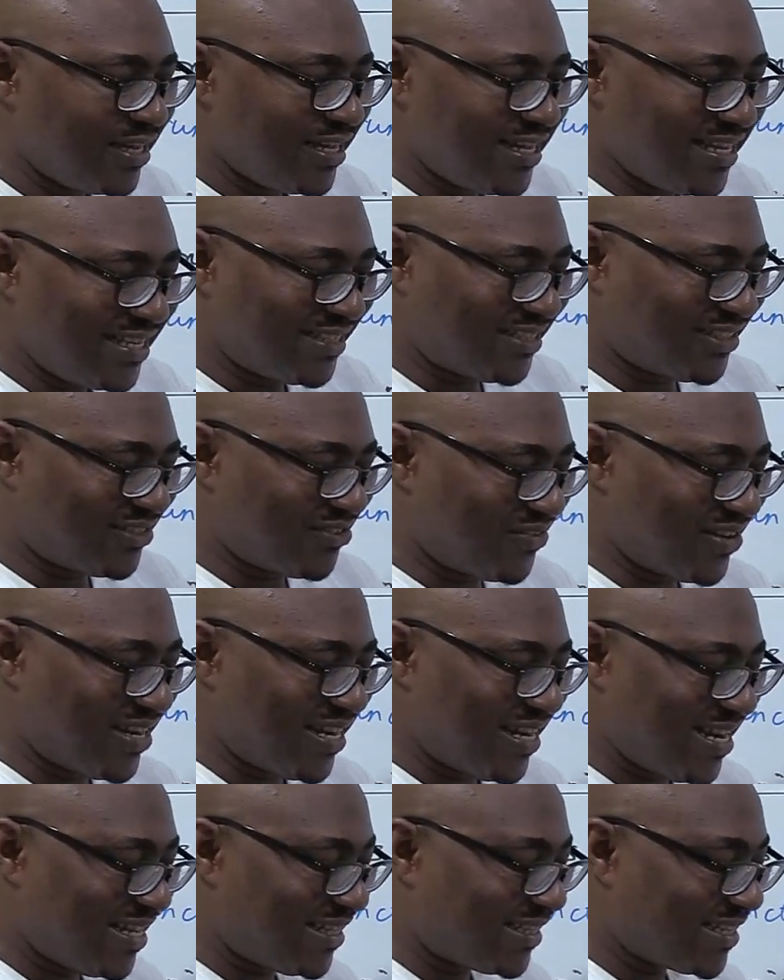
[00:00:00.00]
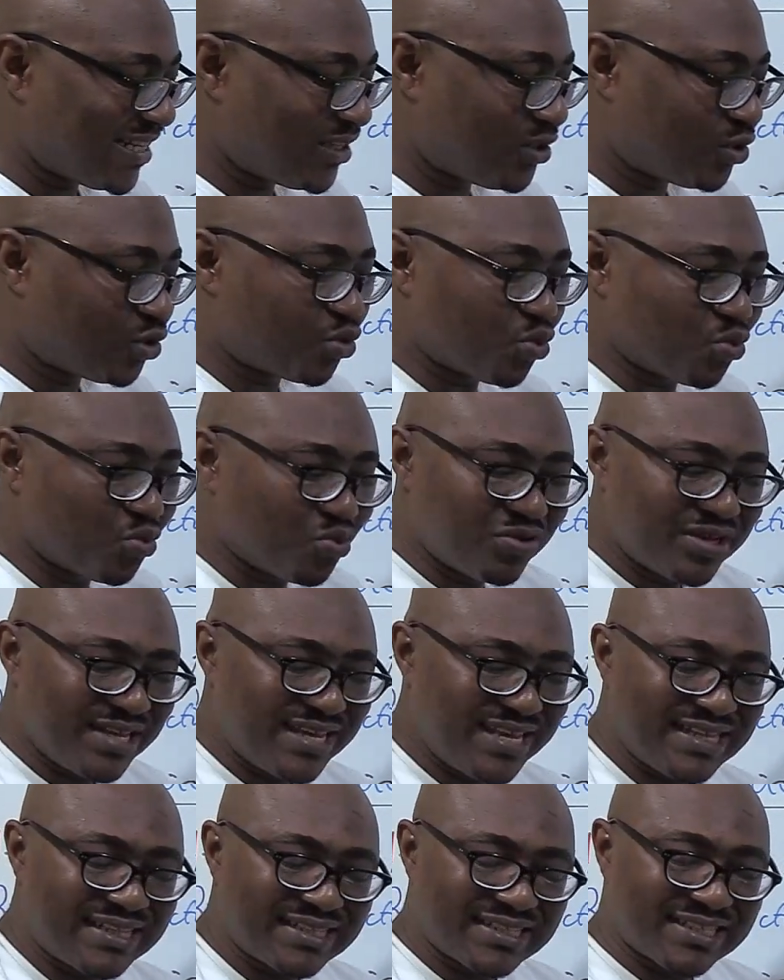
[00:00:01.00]
is related to
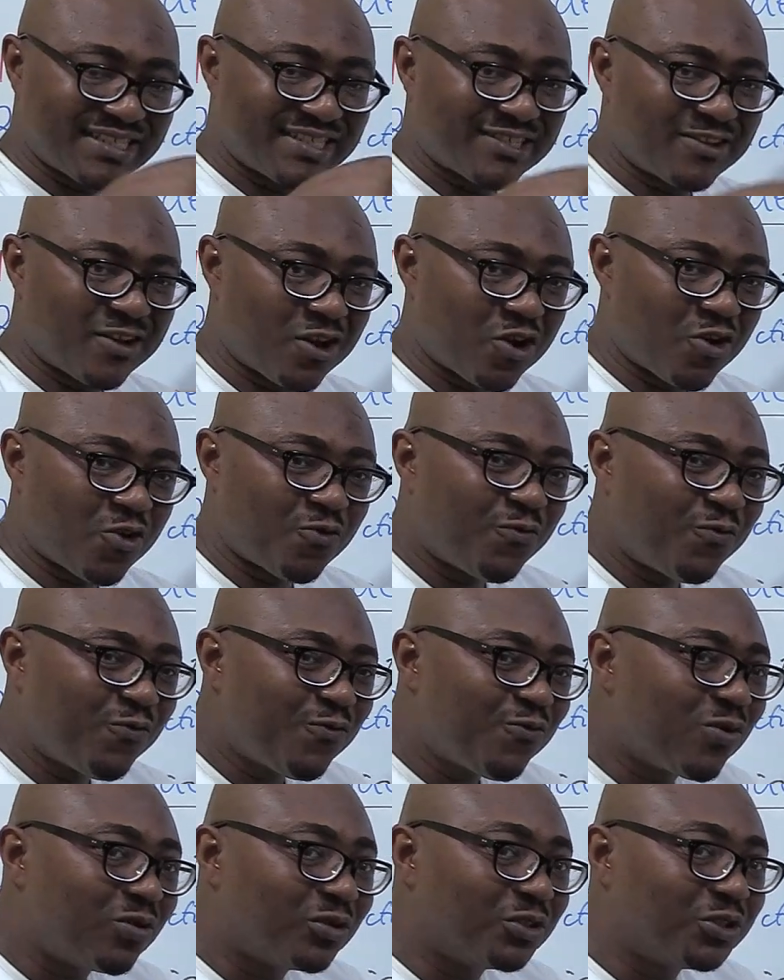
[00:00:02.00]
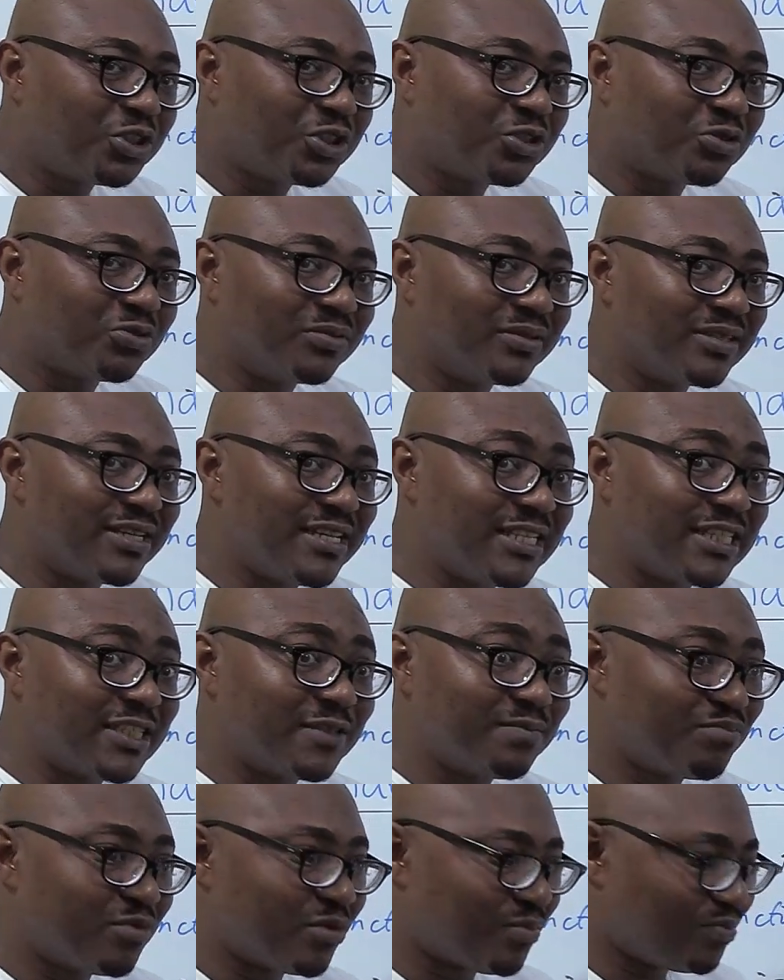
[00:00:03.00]
its function, its
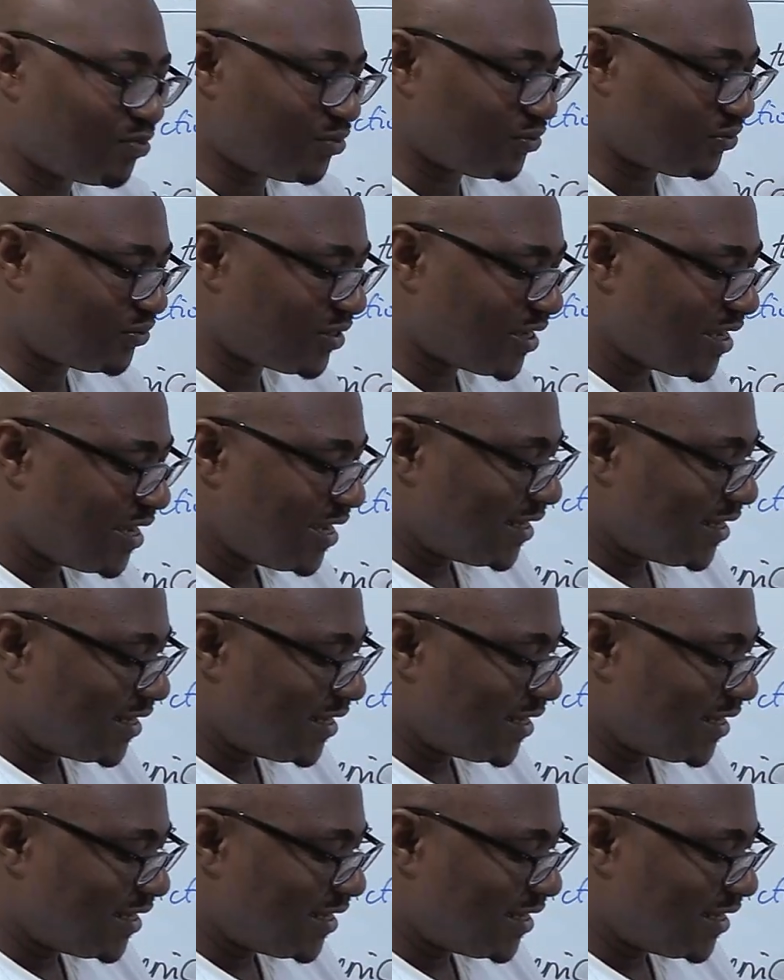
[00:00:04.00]
purpose.